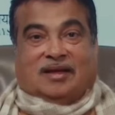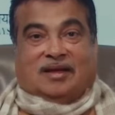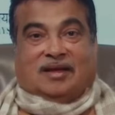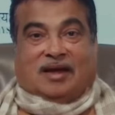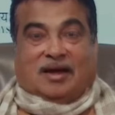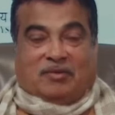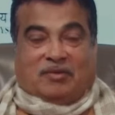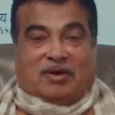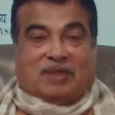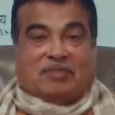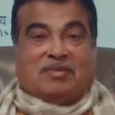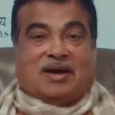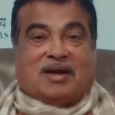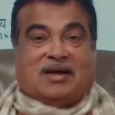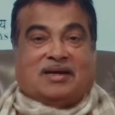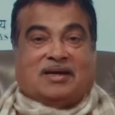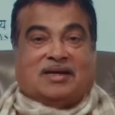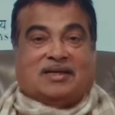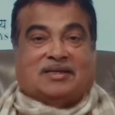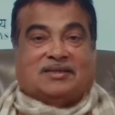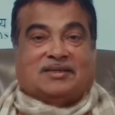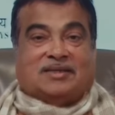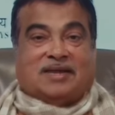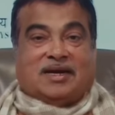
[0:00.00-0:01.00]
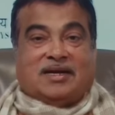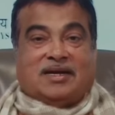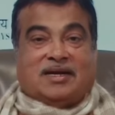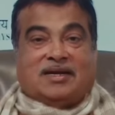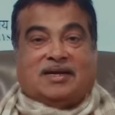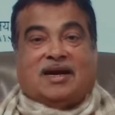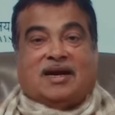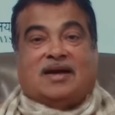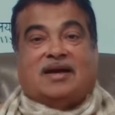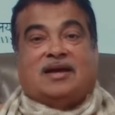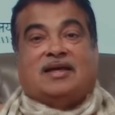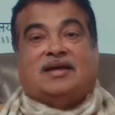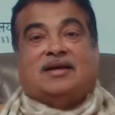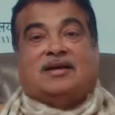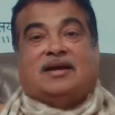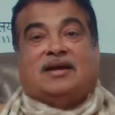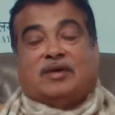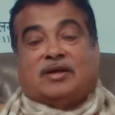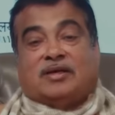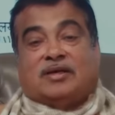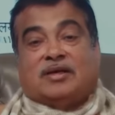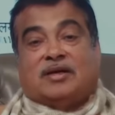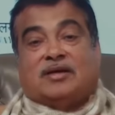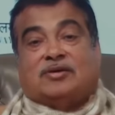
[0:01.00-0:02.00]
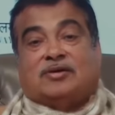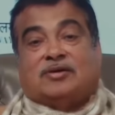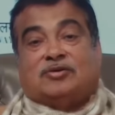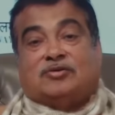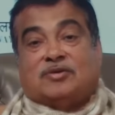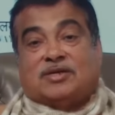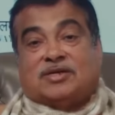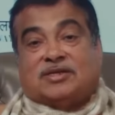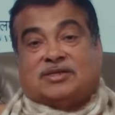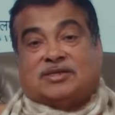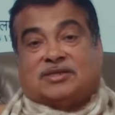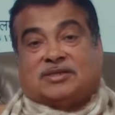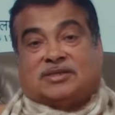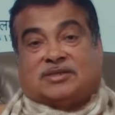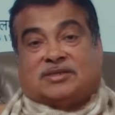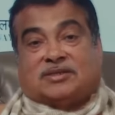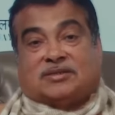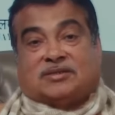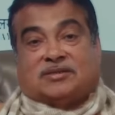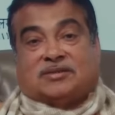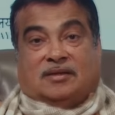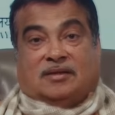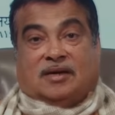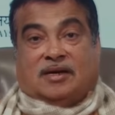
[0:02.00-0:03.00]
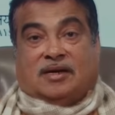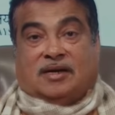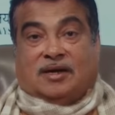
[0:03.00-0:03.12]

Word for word: The government is dedicatedly working towards the